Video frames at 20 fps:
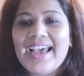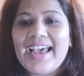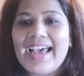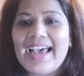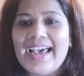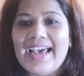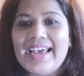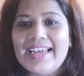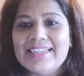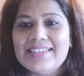
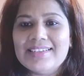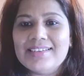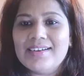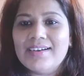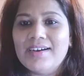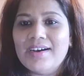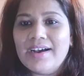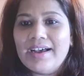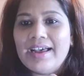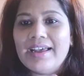and
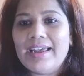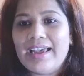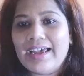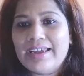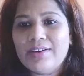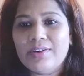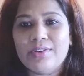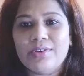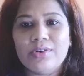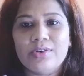
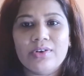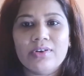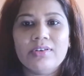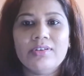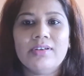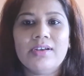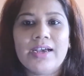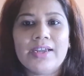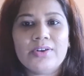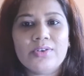I don't know,
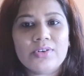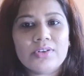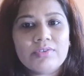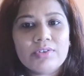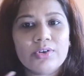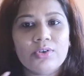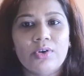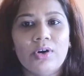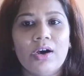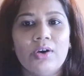I don't
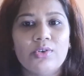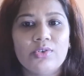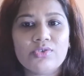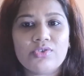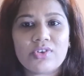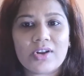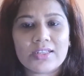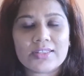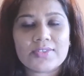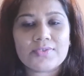even know how to
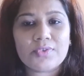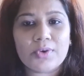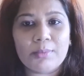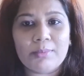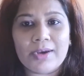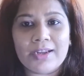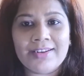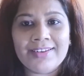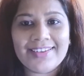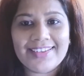transfer
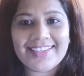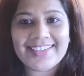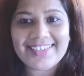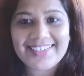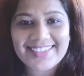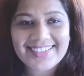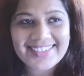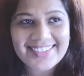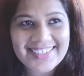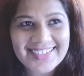
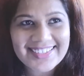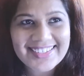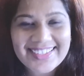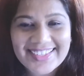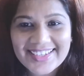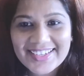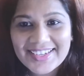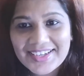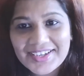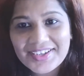money
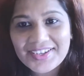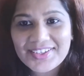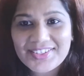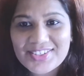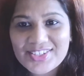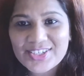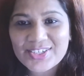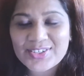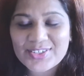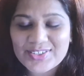
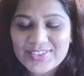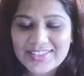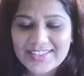to